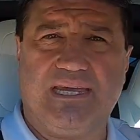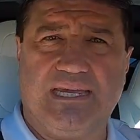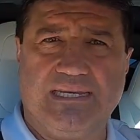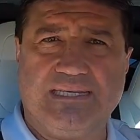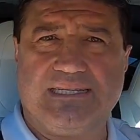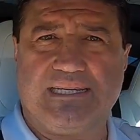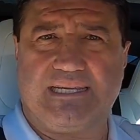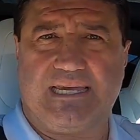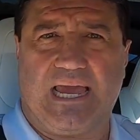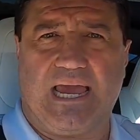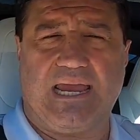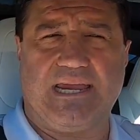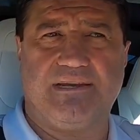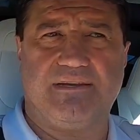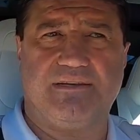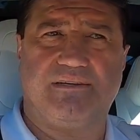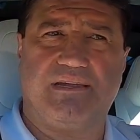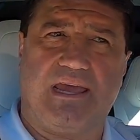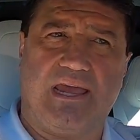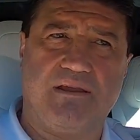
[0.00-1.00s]

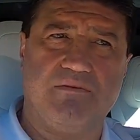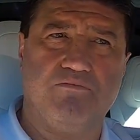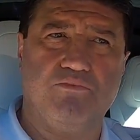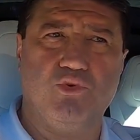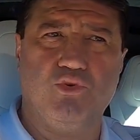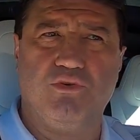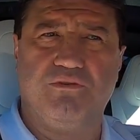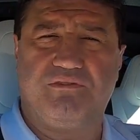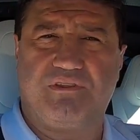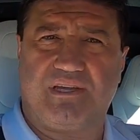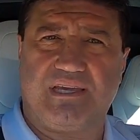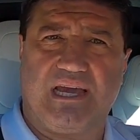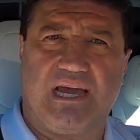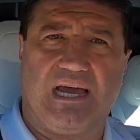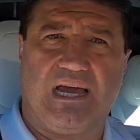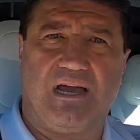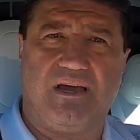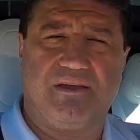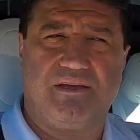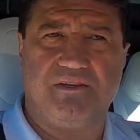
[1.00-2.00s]
indicated and moved the
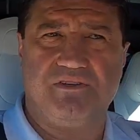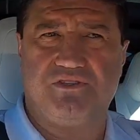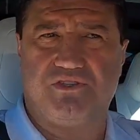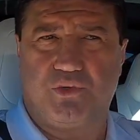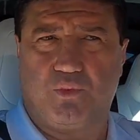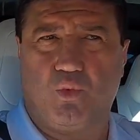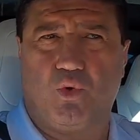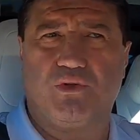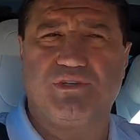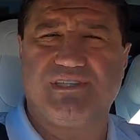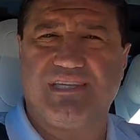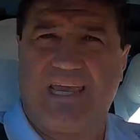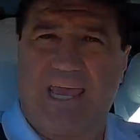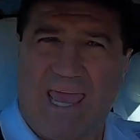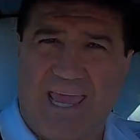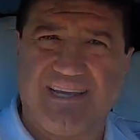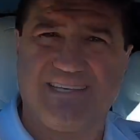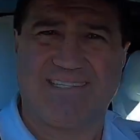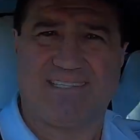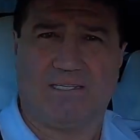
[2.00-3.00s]
car in towards the
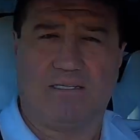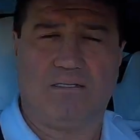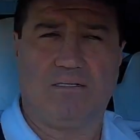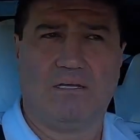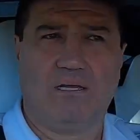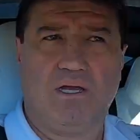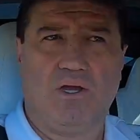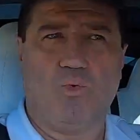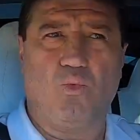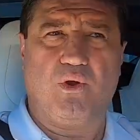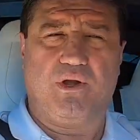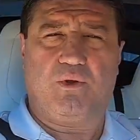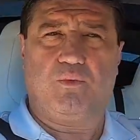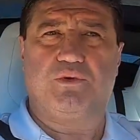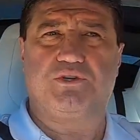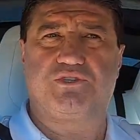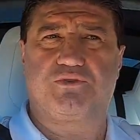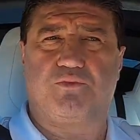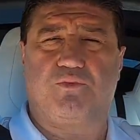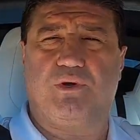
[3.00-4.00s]
exit when I
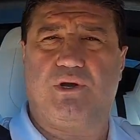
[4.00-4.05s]
was